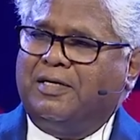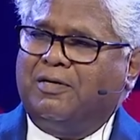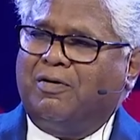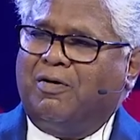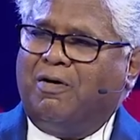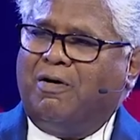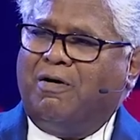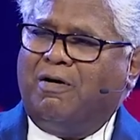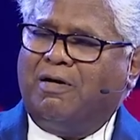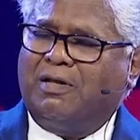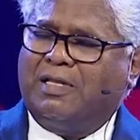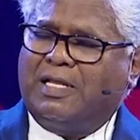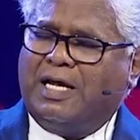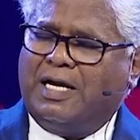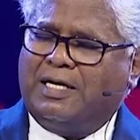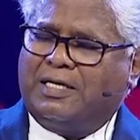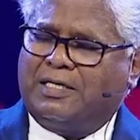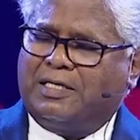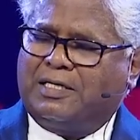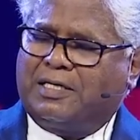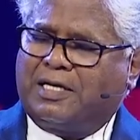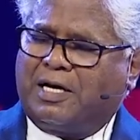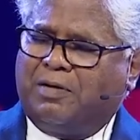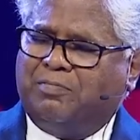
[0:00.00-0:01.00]
All that
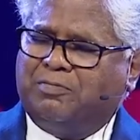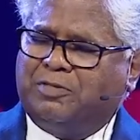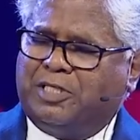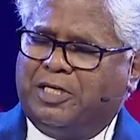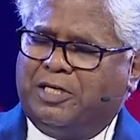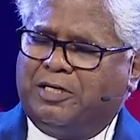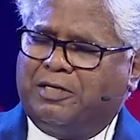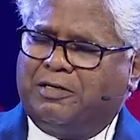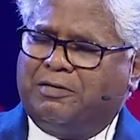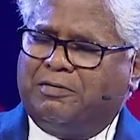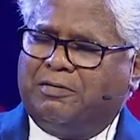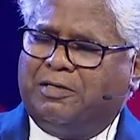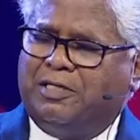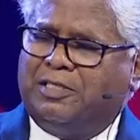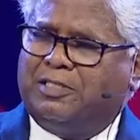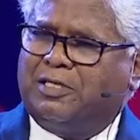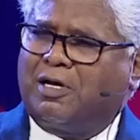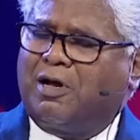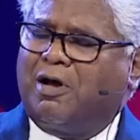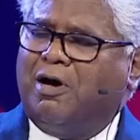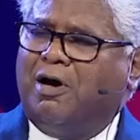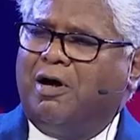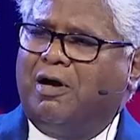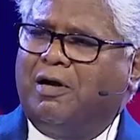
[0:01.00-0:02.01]
comes in. He's a
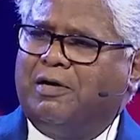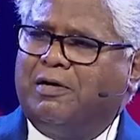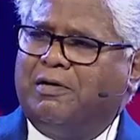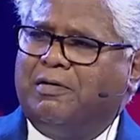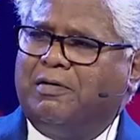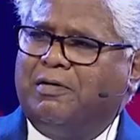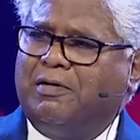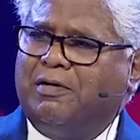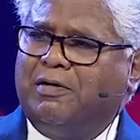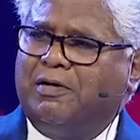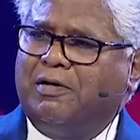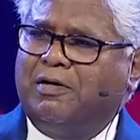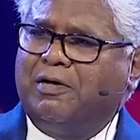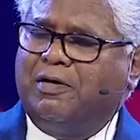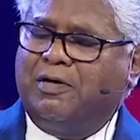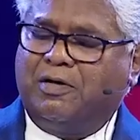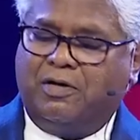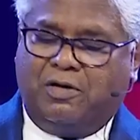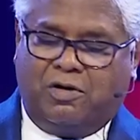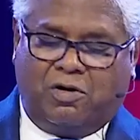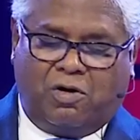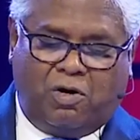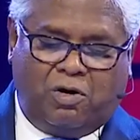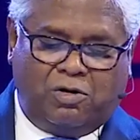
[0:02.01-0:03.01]
God
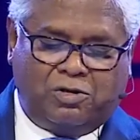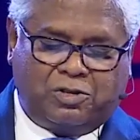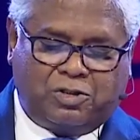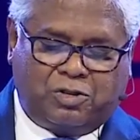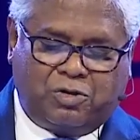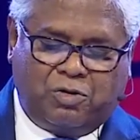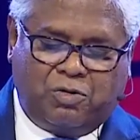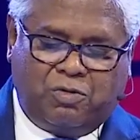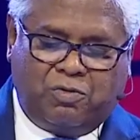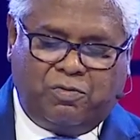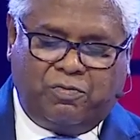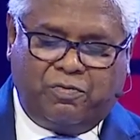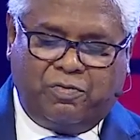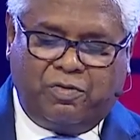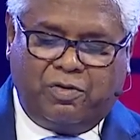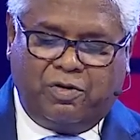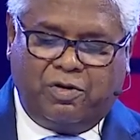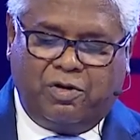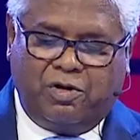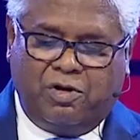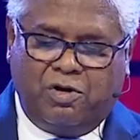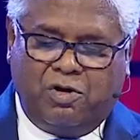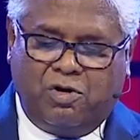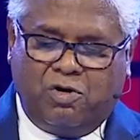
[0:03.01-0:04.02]
also
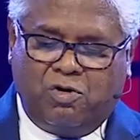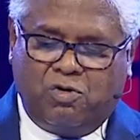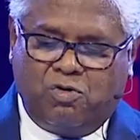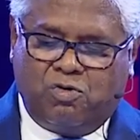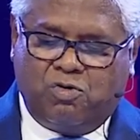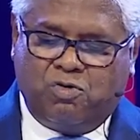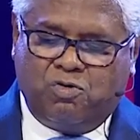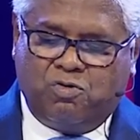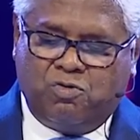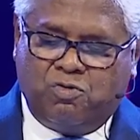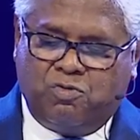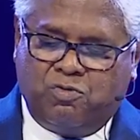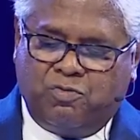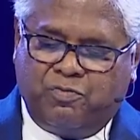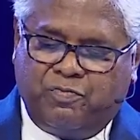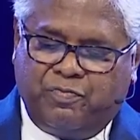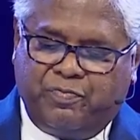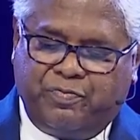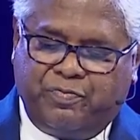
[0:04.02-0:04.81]
who